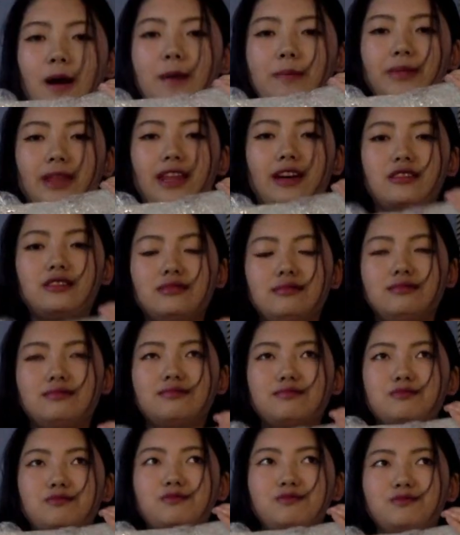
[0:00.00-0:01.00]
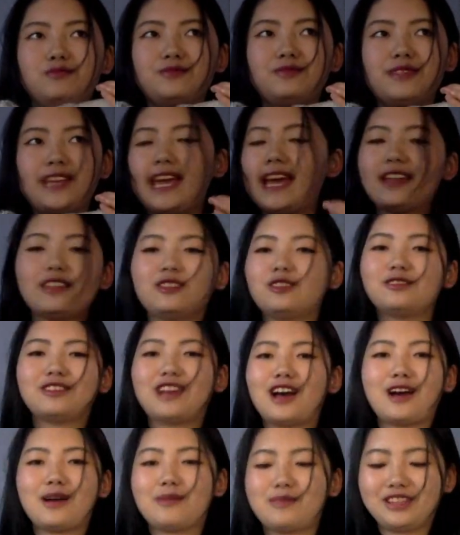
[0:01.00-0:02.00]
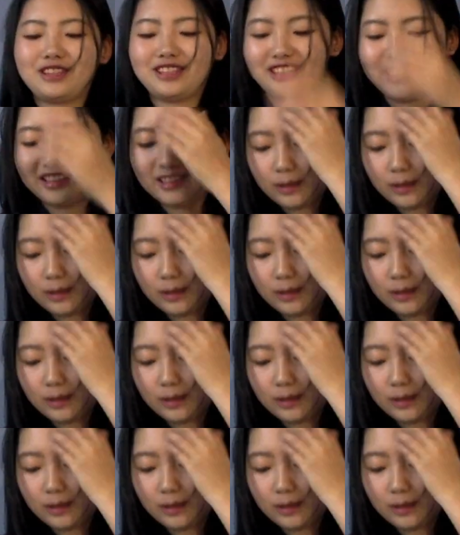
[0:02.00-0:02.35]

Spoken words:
pop it up. Yeah, not happening.